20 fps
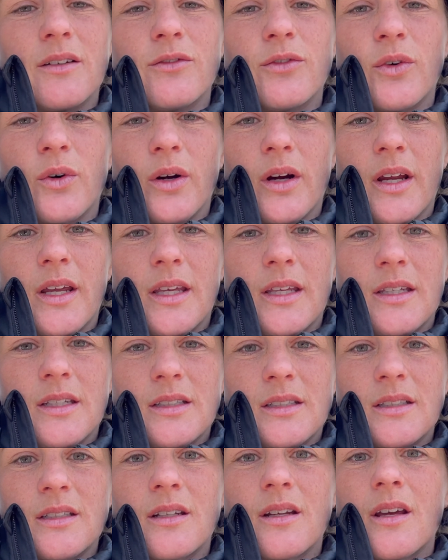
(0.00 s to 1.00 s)
for
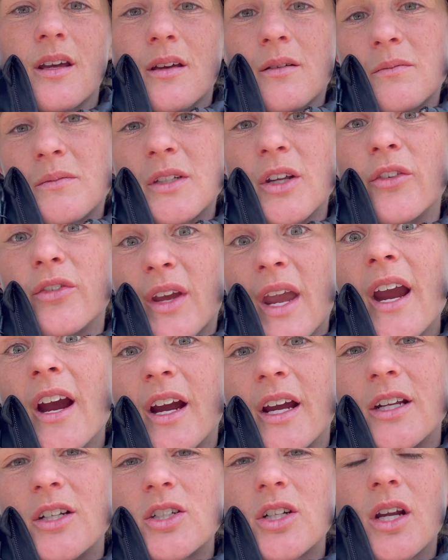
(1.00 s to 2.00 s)
is
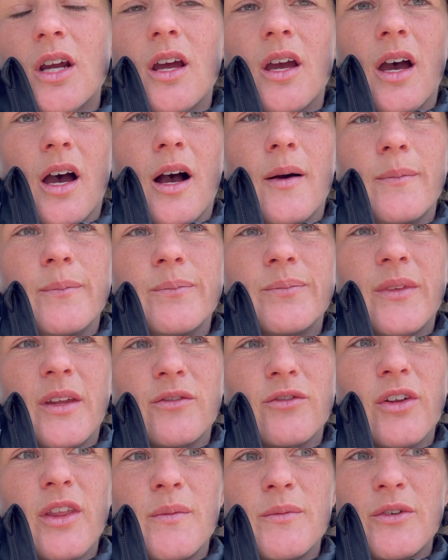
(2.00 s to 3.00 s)
self-carriage, and
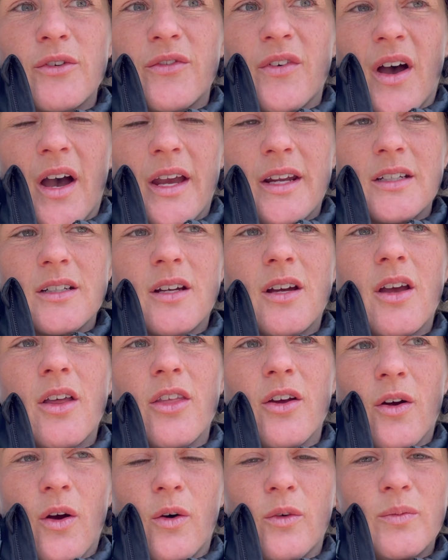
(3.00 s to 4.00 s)
for them to find
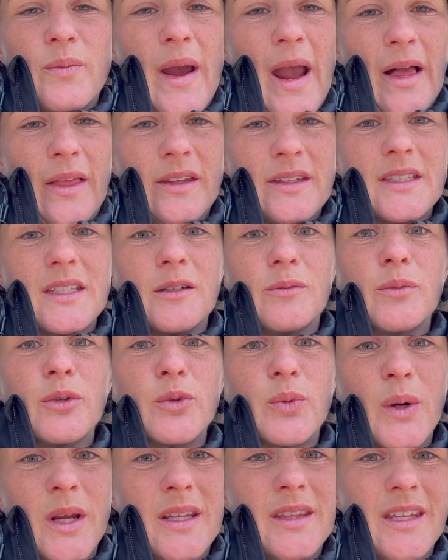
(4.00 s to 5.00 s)
their own balance in
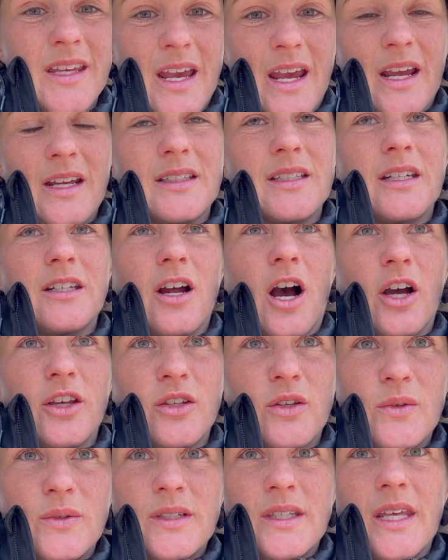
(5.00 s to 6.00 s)
between the aids and not
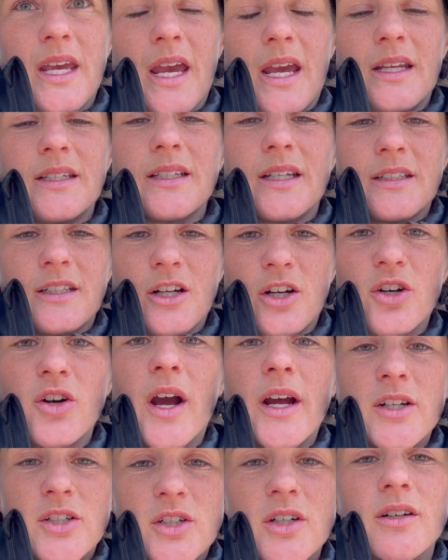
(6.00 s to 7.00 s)
use the aids as a
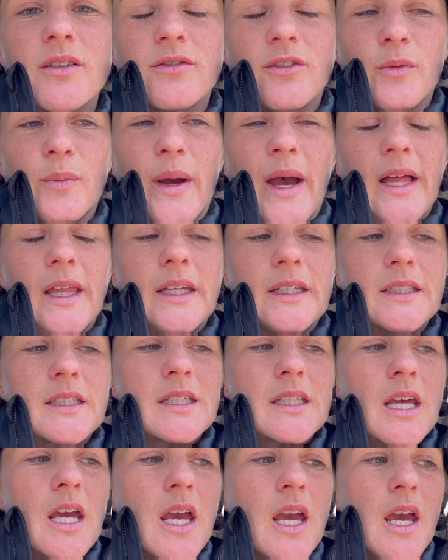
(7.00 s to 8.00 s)
crutch for
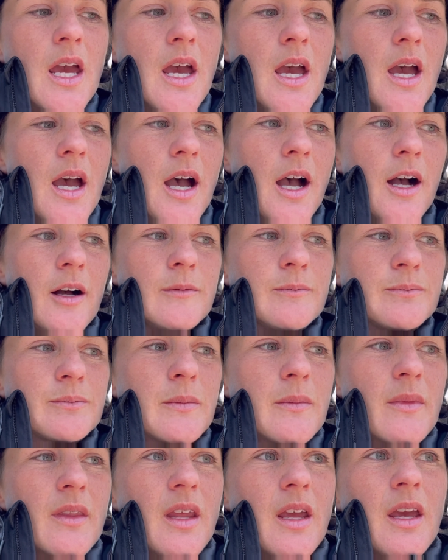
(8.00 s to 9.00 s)
balance.
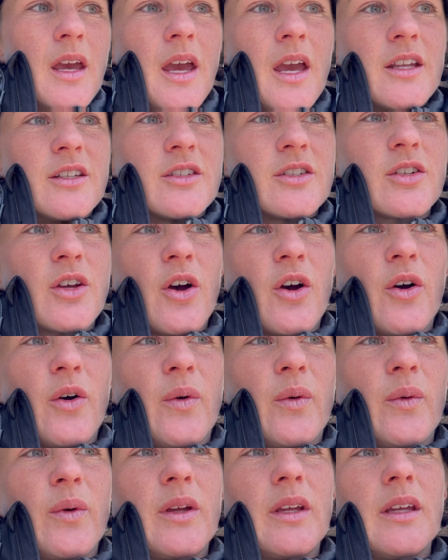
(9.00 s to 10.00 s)
And
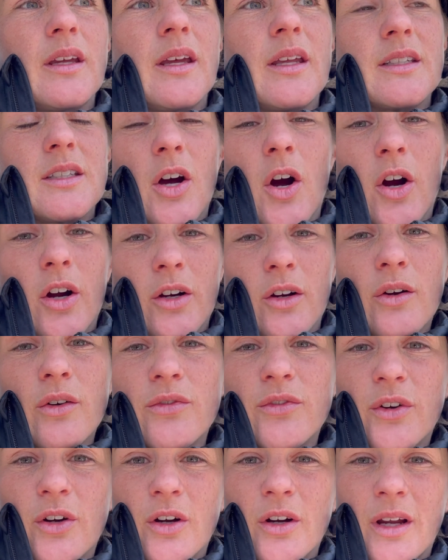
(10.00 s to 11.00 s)
so it's harder
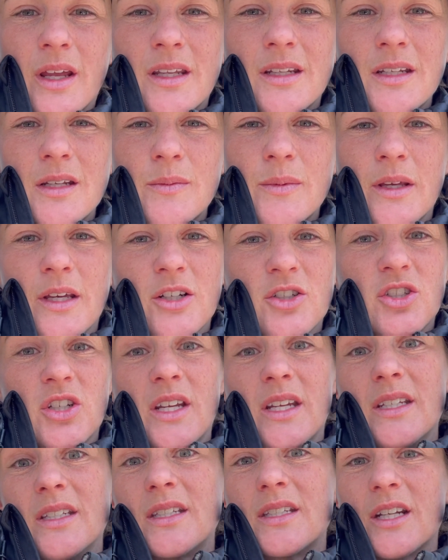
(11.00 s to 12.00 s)
for Indy because she
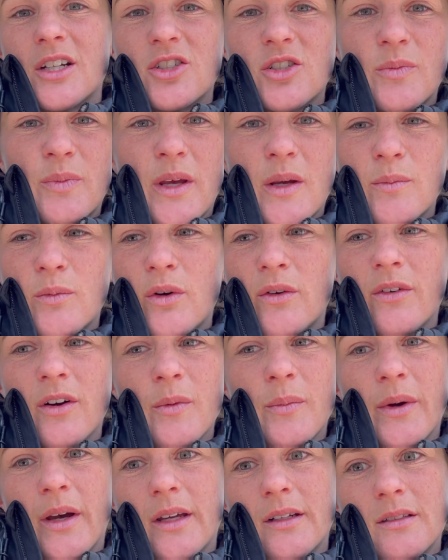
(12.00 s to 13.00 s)
is such a big mover,
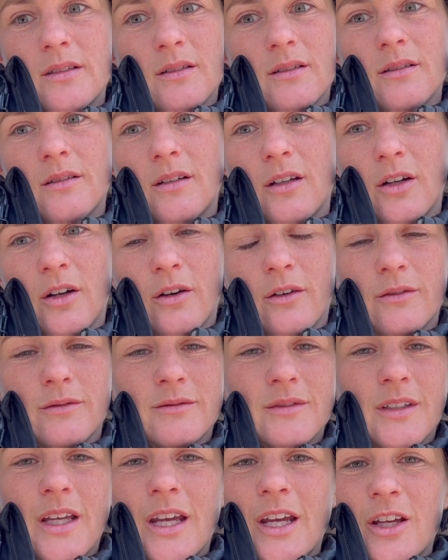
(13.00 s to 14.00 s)
but you know,
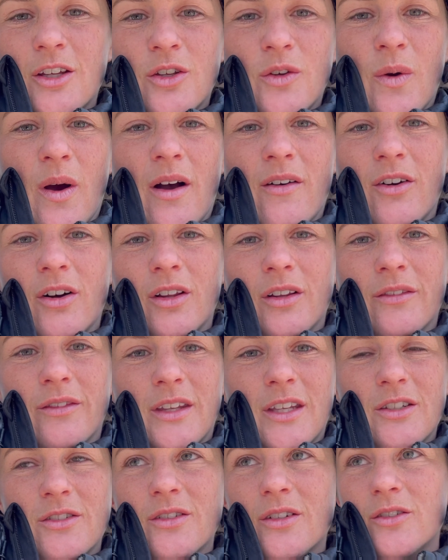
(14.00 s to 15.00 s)
you have all of
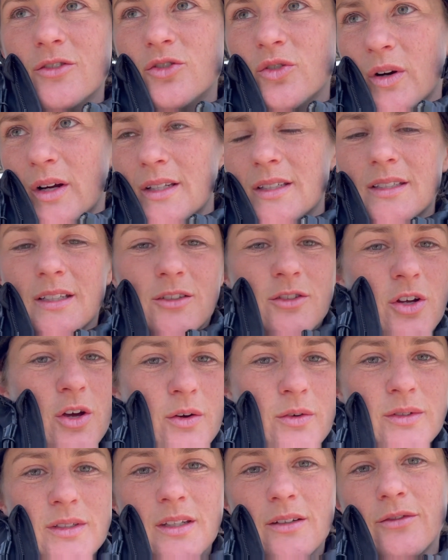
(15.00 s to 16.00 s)
these joints and
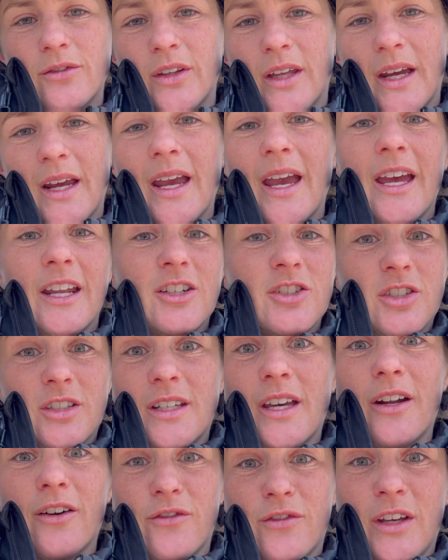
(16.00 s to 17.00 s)
toes that flick, and she's
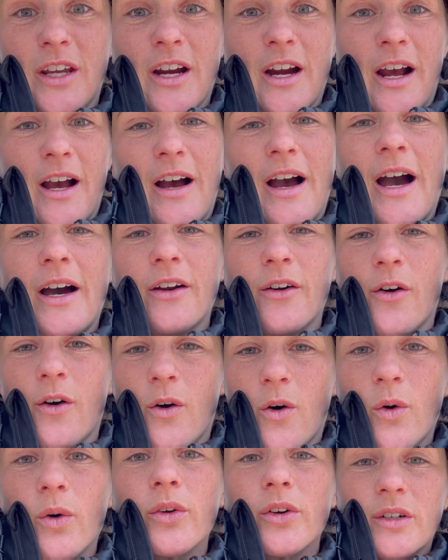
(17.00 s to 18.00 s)
got to figure out how to
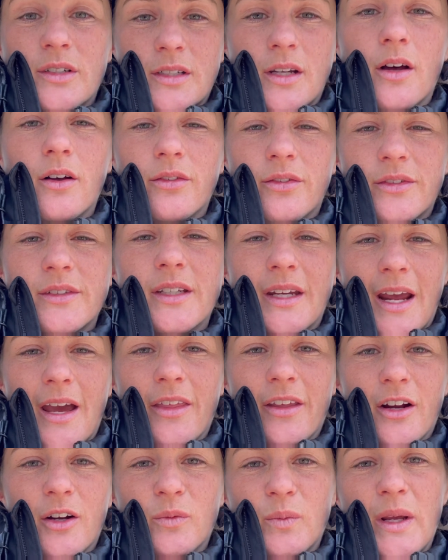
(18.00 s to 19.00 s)
hold herself
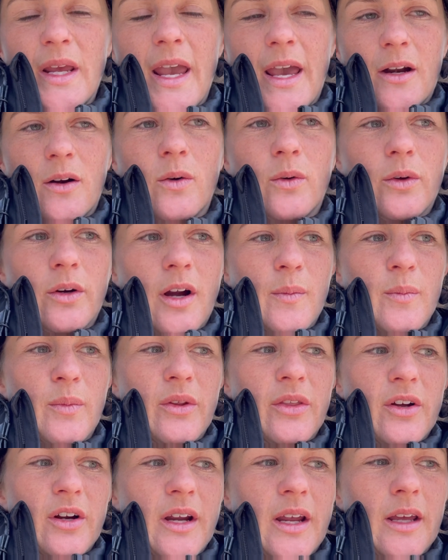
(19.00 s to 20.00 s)
together, and we can't hold her
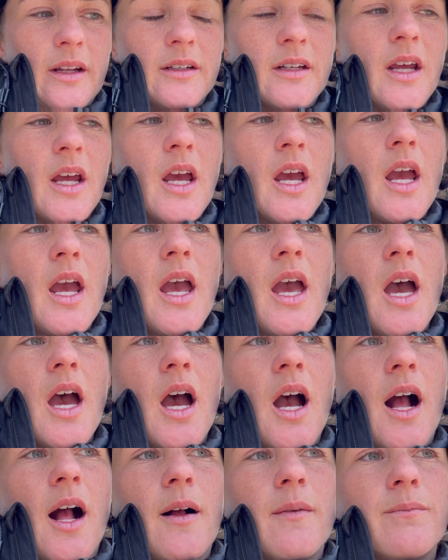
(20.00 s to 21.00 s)
with our hand.
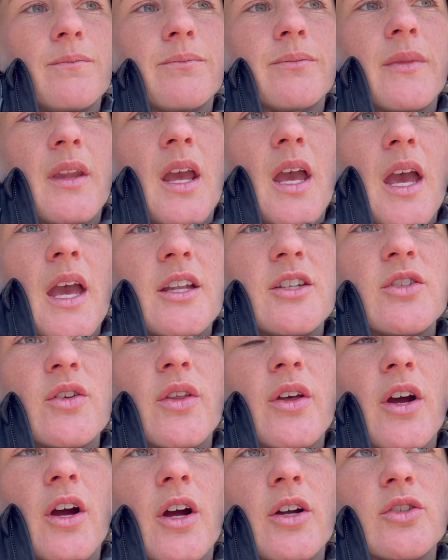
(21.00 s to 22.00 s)
And so
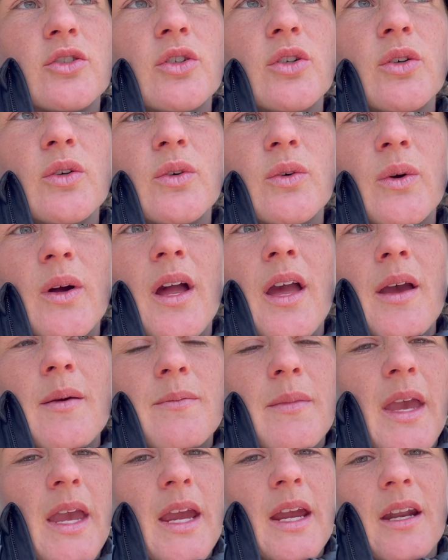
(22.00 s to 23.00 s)
there are two
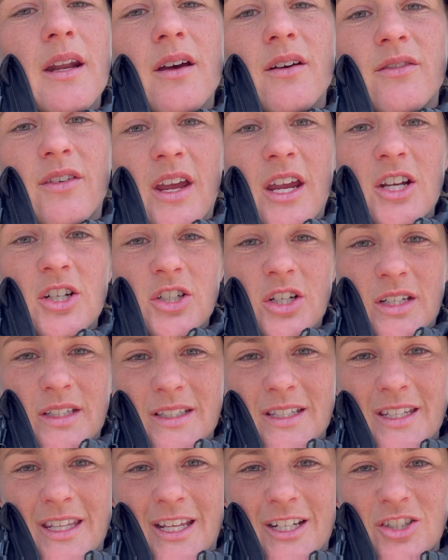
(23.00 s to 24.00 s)
main
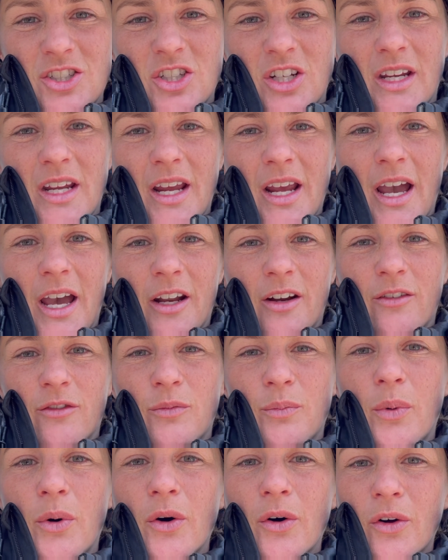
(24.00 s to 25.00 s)
evasions that she can kind of
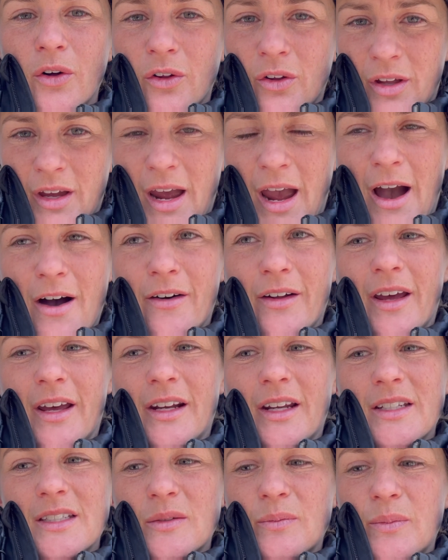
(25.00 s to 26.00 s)
pull out at
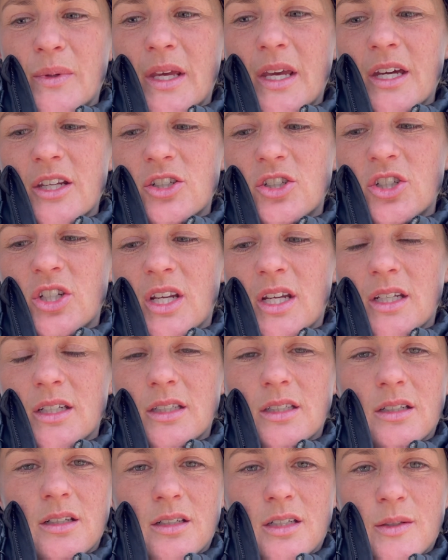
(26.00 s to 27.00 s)
us, and because she is
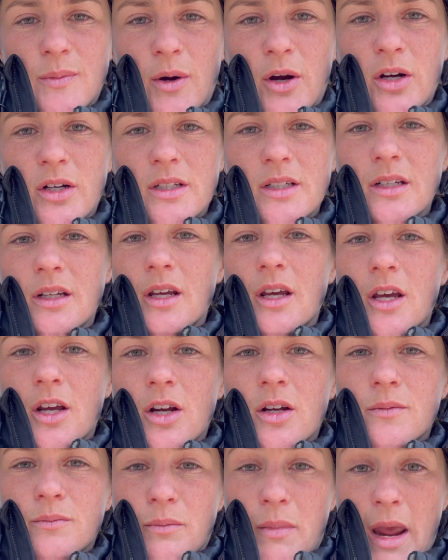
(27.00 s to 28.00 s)
a smart
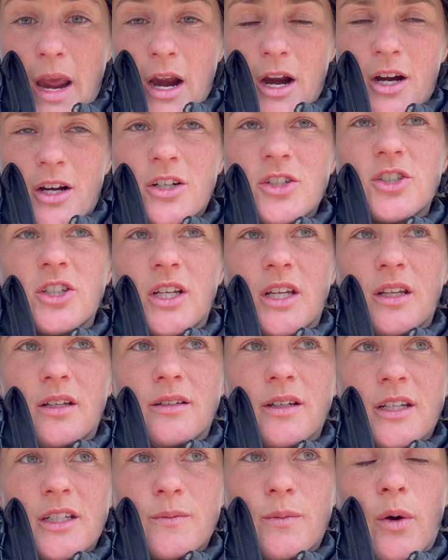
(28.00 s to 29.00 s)
mare, she
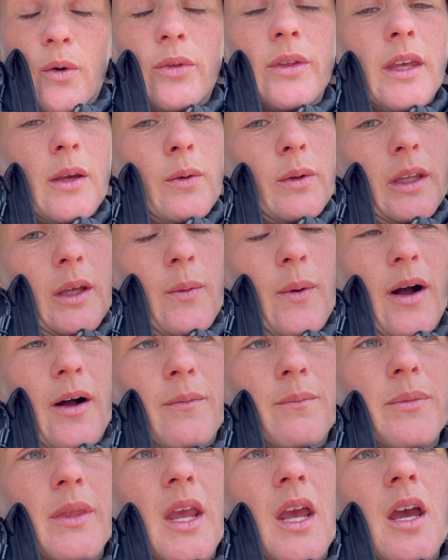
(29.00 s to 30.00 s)
does both equally well.
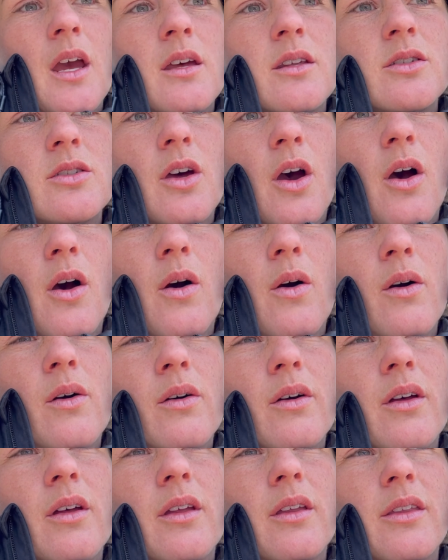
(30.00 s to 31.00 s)
So
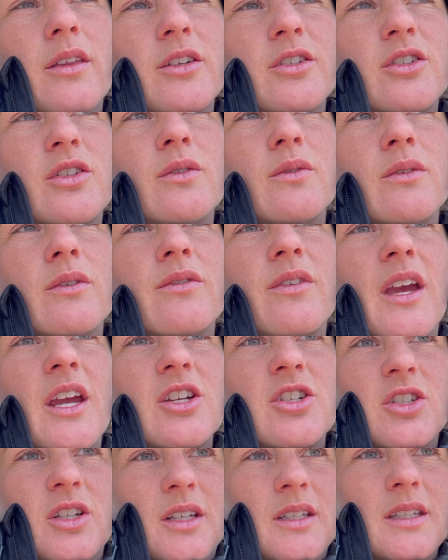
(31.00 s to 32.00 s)
the two
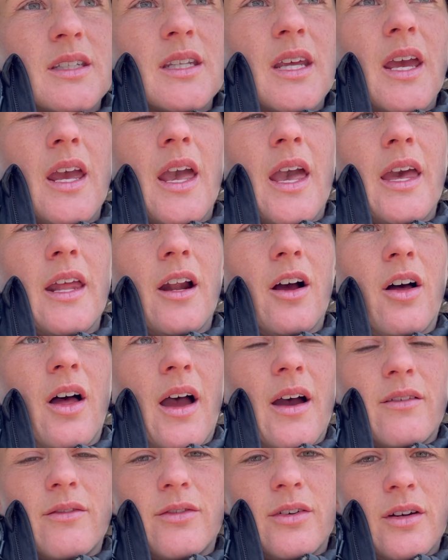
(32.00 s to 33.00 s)
evasions, and I'll
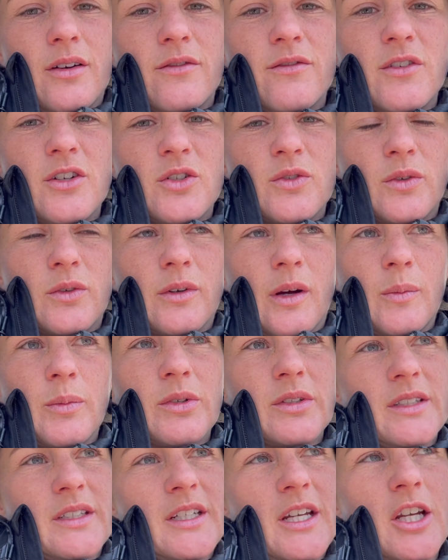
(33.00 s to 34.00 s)
have visual
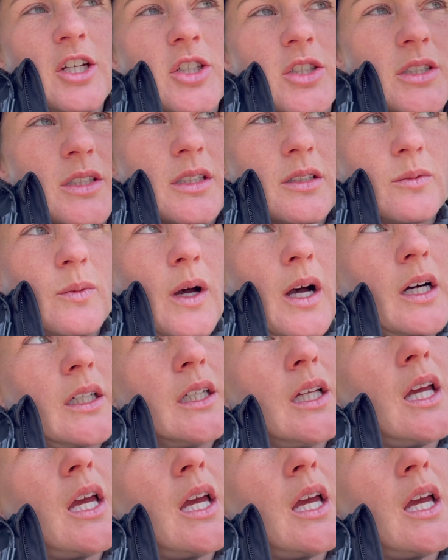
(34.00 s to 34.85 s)
representations as well,